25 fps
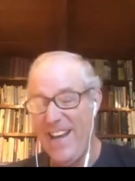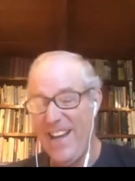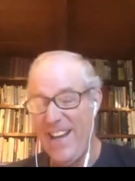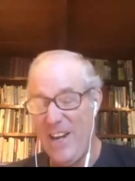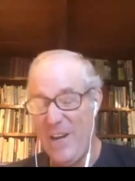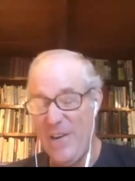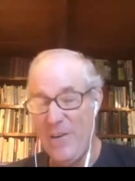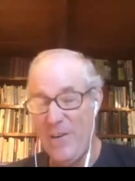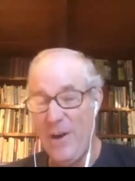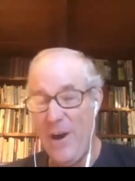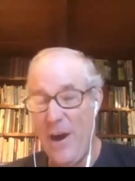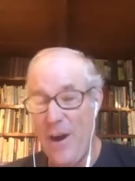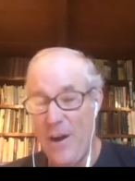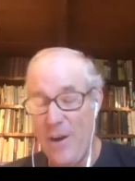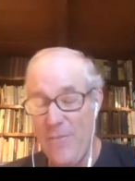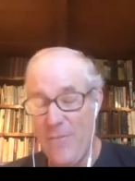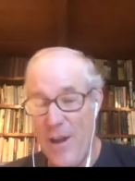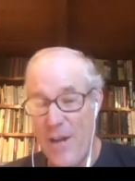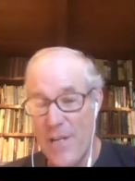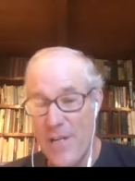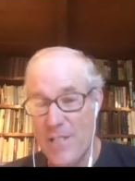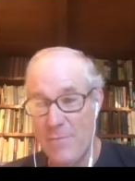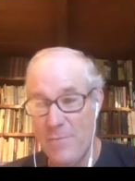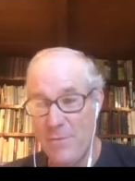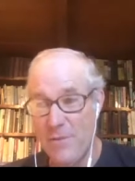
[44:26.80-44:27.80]
garden
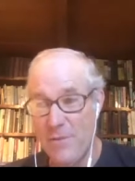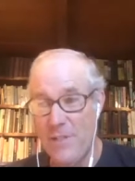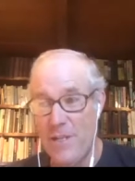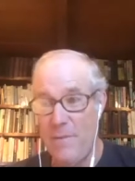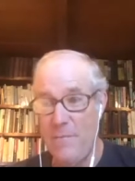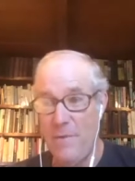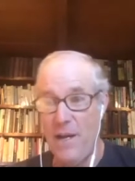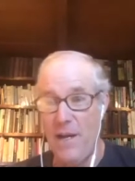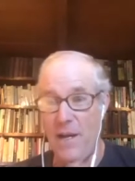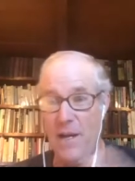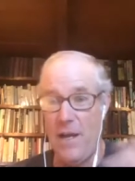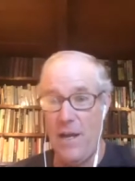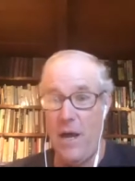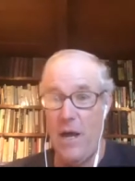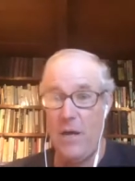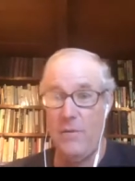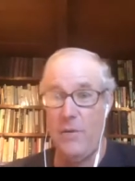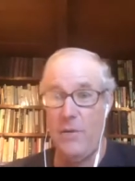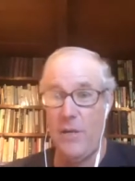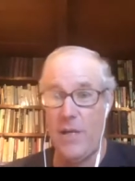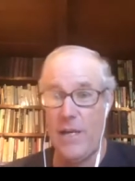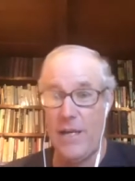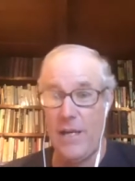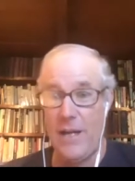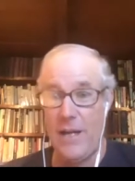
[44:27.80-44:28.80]
vegetables. I mean, uh, uh, look
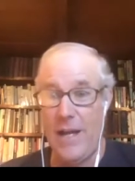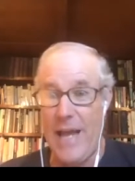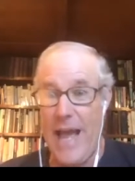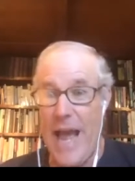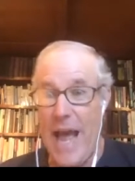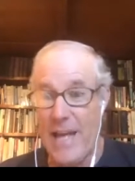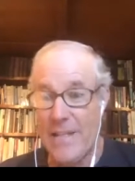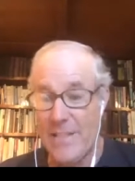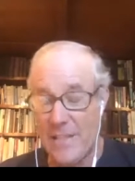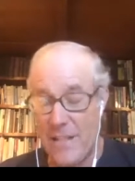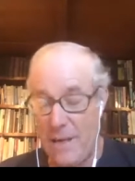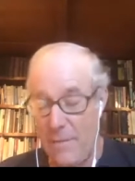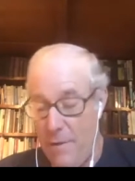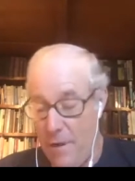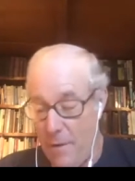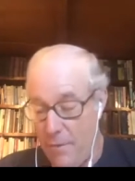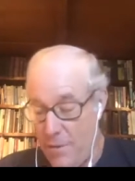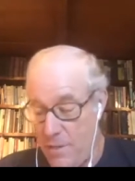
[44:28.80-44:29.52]
at Alaska. I mean, it was